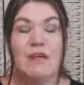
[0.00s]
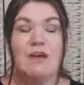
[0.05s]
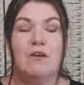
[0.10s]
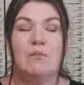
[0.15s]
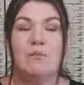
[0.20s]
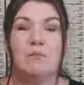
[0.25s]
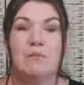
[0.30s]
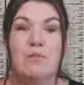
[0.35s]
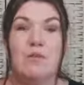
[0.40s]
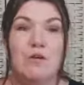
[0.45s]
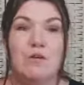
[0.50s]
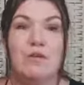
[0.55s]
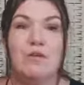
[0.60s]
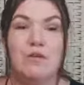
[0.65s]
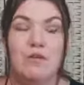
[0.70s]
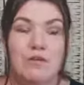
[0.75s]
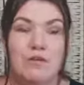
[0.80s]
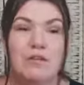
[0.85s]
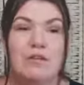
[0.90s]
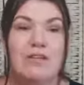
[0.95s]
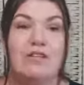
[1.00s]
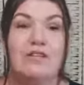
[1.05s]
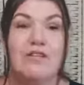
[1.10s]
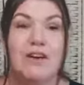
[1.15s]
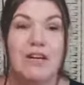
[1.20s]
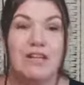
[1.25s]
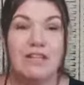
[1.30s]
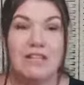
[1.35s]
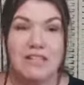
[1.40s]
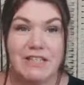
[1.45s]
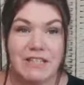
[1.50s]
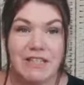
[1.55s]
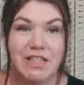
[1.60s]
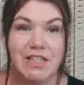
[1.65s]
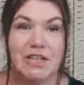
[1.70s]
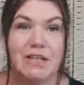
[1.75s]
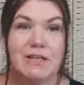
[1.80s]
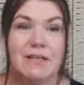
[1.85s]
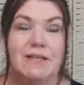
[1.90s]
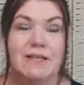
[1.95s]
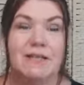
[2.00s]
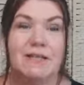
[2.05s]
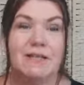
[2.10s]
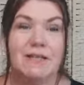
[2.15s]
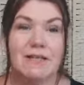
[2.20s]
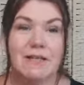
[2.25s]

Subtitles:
move through this transition